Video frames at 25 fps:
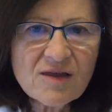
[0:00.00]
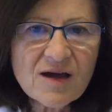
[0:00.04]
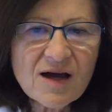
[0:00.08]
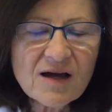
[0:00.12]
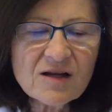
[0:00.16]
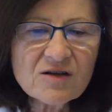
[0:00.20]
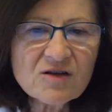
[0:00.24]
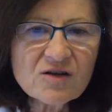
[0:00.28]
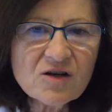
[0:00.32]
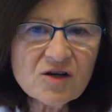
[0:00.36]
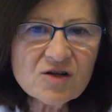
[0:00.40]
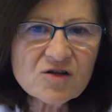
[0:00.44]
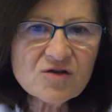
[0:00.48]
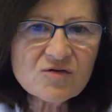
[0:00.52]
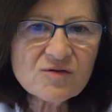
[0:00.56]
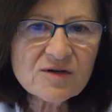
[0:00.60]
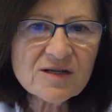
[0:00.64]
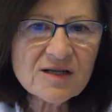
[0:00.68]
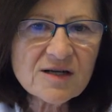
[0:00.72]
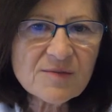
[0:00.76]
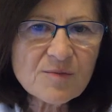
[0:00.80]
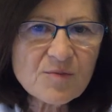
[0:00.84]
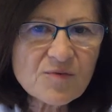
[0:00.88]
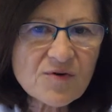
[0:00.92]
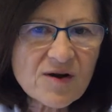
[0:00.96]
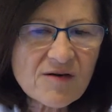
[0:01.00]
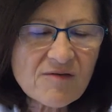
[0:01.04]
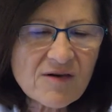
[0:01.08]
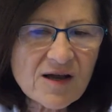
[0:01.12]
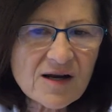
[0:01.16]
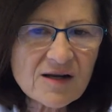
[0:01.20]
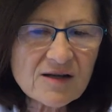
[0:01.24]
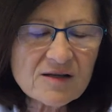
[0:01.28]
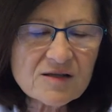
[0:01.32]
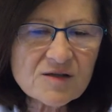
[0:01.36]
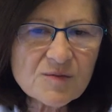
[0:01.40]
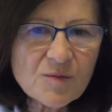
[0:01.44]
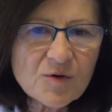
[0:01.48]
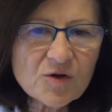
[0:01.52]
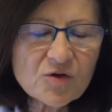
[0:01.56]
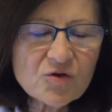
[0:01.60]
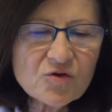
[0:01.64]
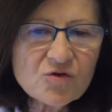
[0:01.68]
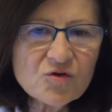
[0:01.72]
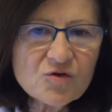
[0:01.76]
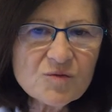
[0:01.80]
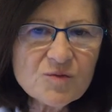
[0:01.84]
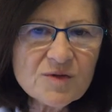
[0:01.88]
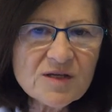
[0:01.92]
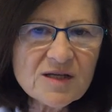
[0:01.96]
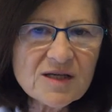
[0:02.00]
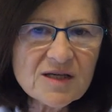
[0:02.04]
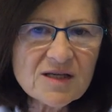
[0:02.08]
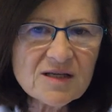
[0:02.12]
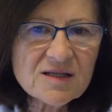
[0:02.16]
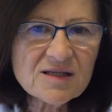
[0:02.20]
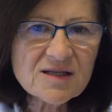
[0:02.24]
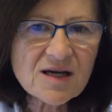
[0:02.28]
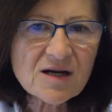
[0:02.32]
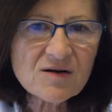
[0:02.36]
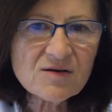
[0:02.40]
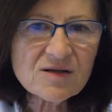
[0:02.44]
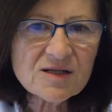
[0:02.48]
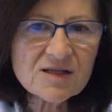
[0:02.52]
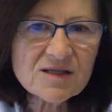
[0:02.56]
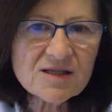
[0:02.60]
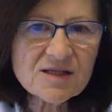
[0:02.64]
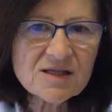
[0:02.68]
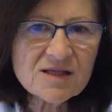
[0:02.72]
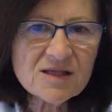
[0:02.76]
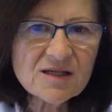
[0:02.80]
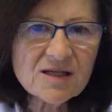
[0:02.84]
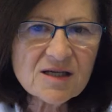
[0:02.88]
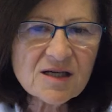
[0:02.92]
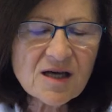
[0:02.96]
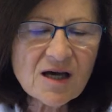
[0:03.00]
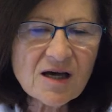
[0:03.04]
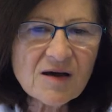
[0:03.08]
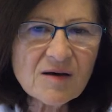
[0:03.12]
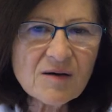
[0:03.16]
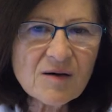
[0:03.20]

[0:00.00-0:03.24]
they are not really prevalent, but could be interesting